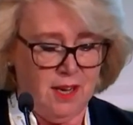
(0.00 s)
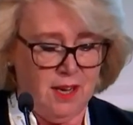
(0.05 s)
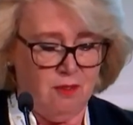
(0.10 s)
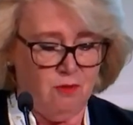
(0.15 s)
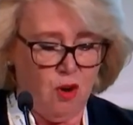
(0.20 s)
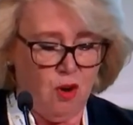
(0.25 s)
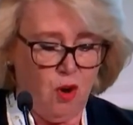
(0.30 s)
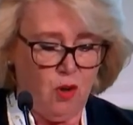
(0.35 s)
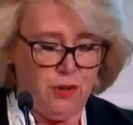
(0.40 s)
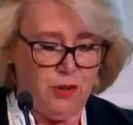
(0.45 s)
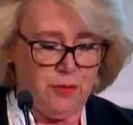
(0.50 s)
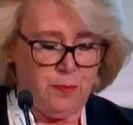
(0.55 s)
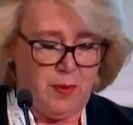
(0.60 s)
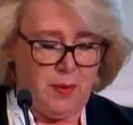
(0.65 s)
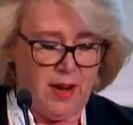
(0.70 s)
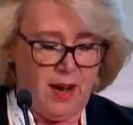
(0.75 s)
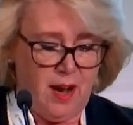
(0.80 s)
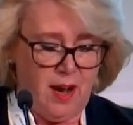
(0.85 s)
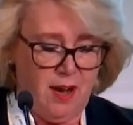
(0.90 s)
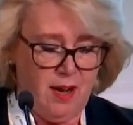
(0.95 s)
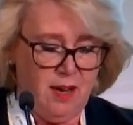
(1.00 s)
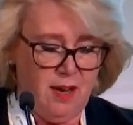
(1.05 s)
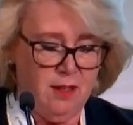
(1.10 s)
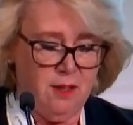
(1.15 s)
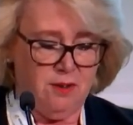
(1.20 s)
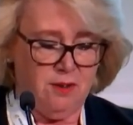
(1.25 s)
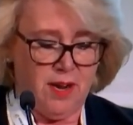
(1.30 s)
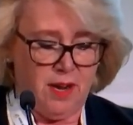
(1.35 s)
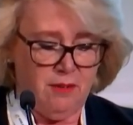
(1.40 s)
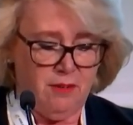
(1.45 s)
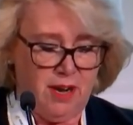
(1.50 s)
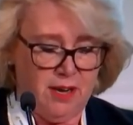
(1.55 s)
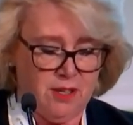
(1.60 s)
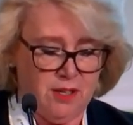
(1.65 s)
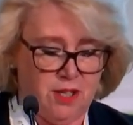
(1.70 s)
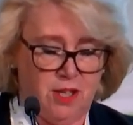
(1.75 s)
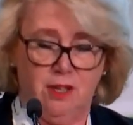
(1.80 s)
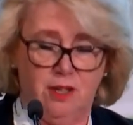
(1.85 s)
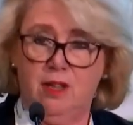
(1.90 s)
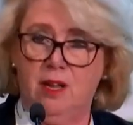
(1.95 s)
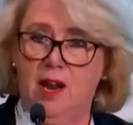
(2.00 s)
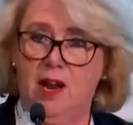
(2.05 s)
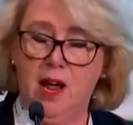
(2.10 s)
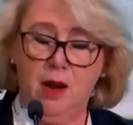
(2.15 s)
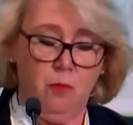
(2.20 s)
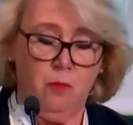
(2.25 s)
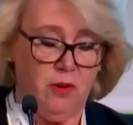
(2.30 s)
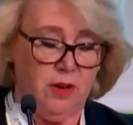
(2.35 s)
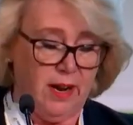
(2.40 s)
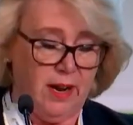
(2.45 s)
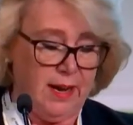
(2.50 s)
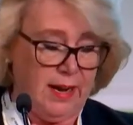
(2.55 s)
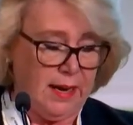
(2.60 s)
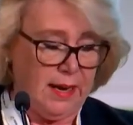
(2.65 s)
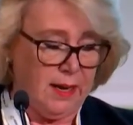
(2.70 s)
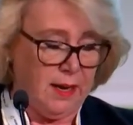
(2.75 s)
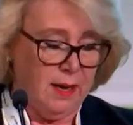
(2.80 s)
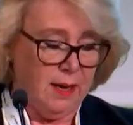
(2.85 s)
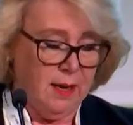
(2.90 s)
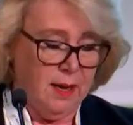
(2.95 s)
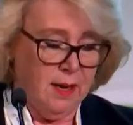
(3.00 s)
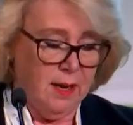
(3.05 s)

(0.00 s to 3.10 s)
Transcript: a key role to play in the direction that I would like